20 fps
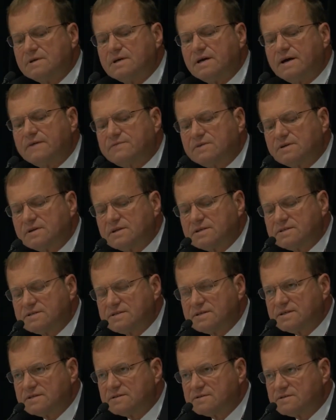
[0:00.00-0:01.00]
after
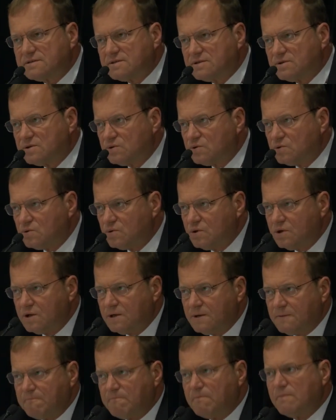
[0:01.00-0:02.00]
listening to
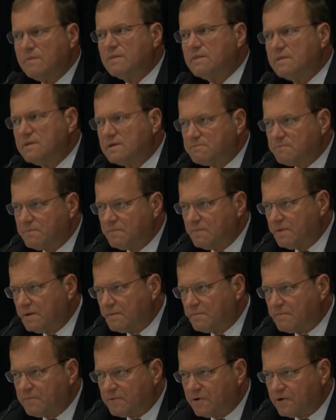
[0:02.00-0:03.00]
the
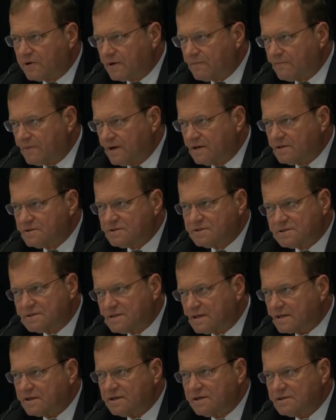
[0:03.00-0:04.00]
program managers and
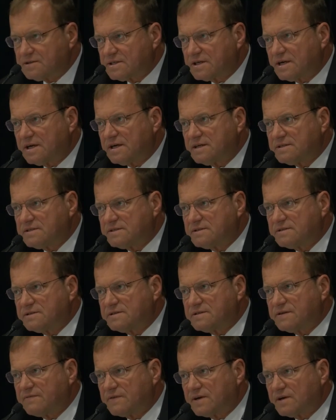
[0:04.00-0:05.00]
technology guys, is
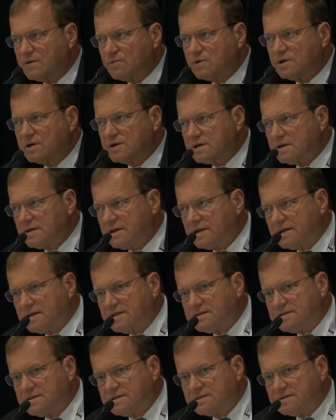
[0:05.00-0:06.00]
this even going to work? And
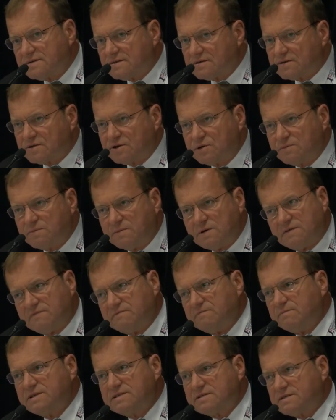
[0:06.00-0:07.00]
listening to the group
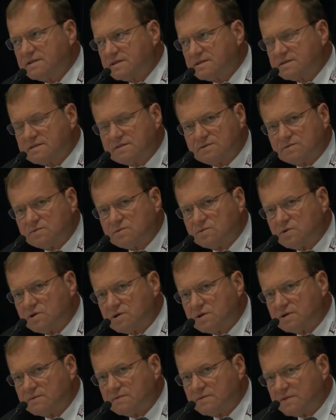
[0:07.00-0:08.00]
of mystics,
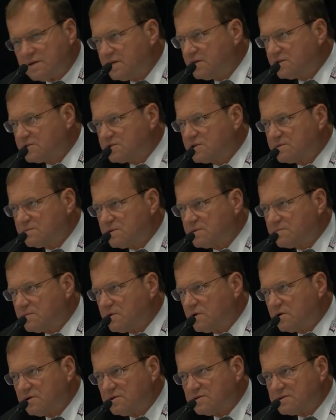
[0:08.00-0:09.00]
or the near term
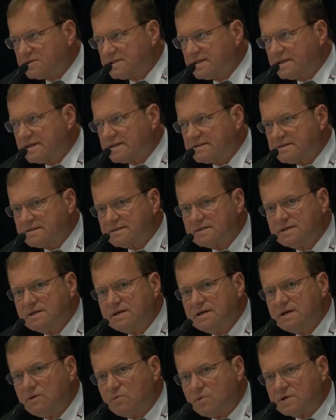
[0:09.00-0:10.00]
or your sinks,
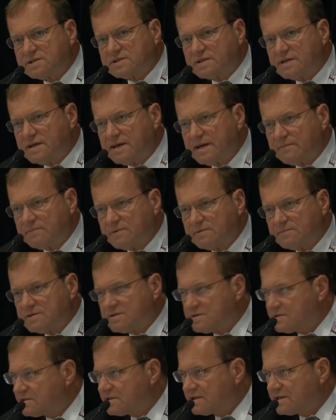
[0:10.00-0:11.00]
what's going to happen,
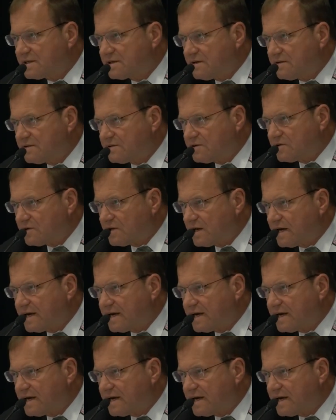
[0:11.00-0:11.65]
Mr. Sink, on your